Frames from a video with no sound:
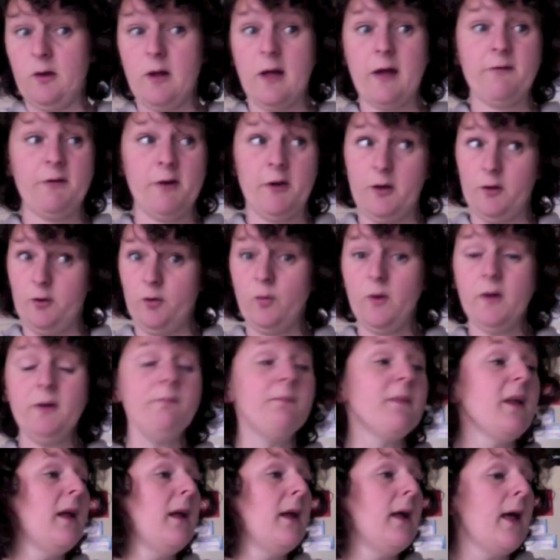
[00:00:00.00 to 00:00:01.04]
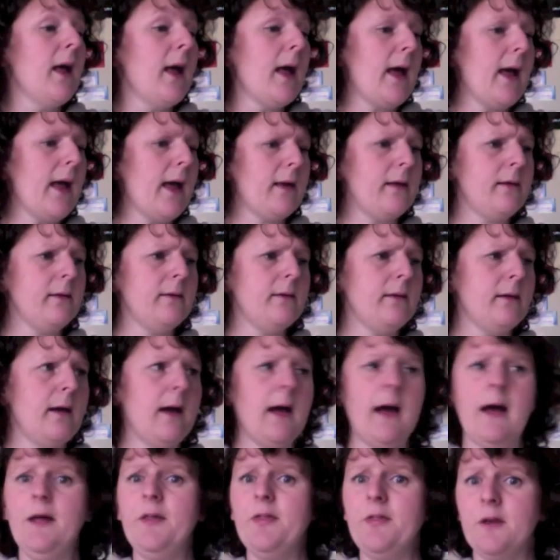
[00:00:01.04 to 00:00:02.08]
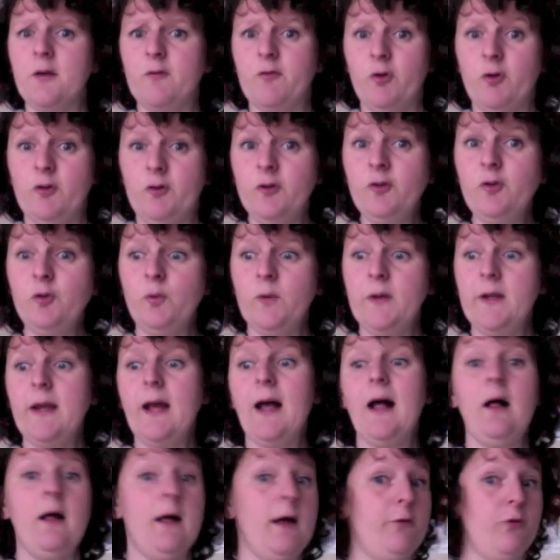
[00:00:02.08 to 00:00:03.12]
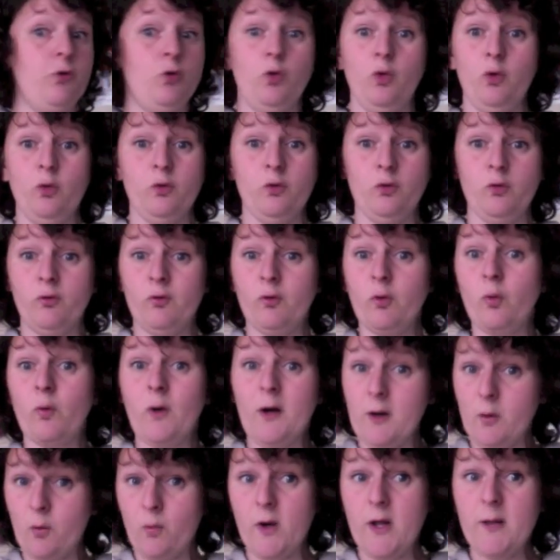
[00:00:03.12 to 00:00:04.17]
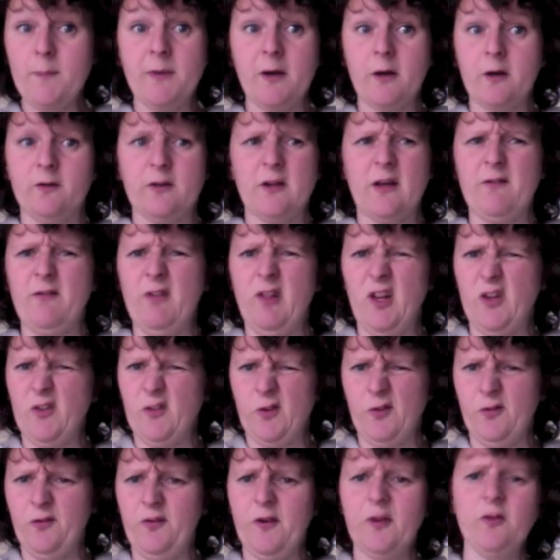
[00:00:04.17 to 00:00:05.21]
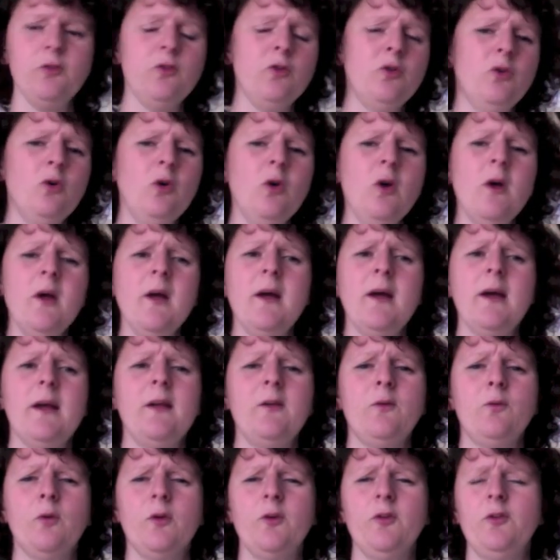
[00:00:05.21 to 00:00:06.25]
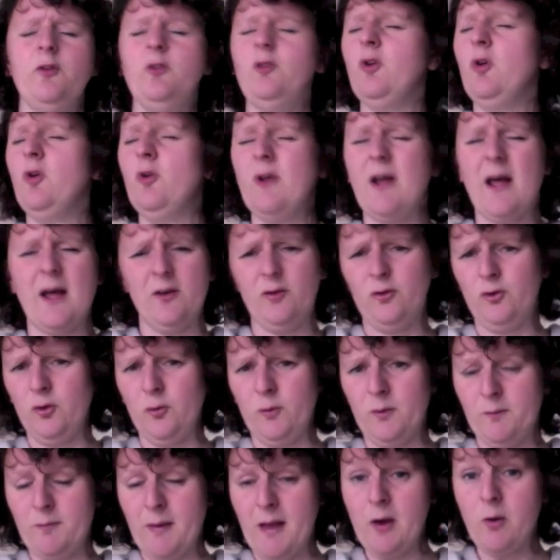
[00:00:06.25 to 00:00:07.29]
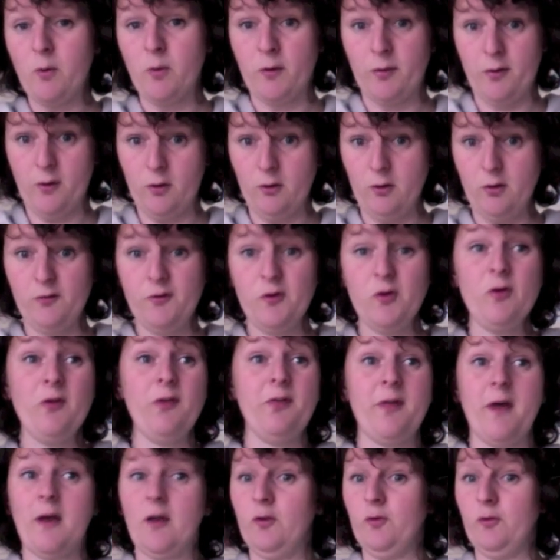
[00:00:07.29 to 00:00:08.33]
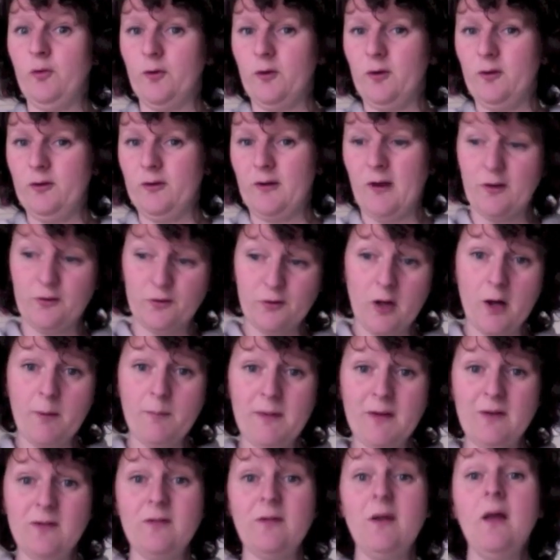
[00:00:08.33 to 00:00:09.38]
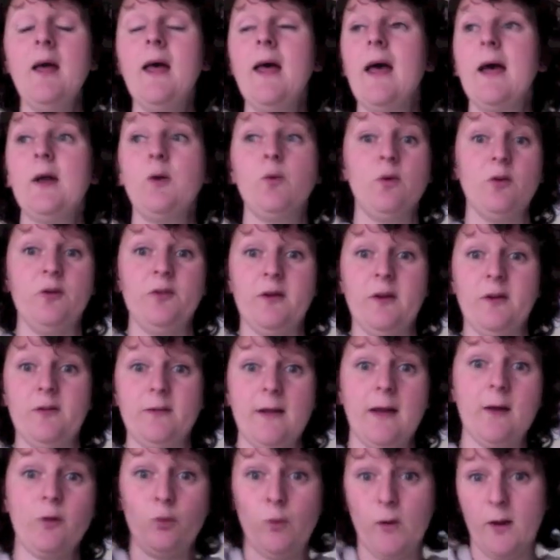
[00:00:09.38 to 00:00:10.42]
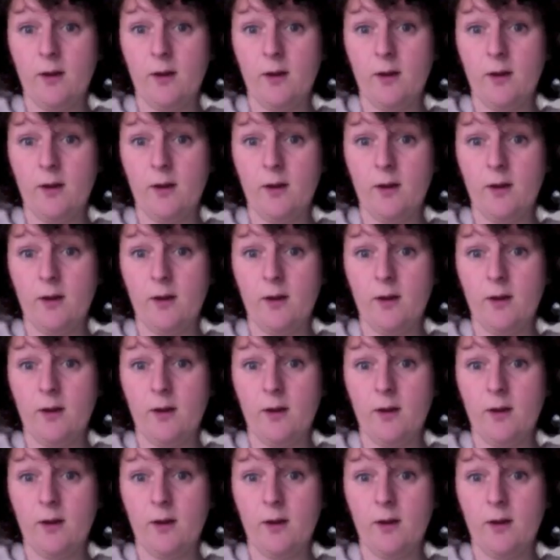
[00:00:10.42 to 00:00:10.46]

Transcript: have another one. And I think for this week I'll have to run away because I have lots of things to do. It was so nice to be back with all of you. Thanks for all the nice comments, and we'll see us next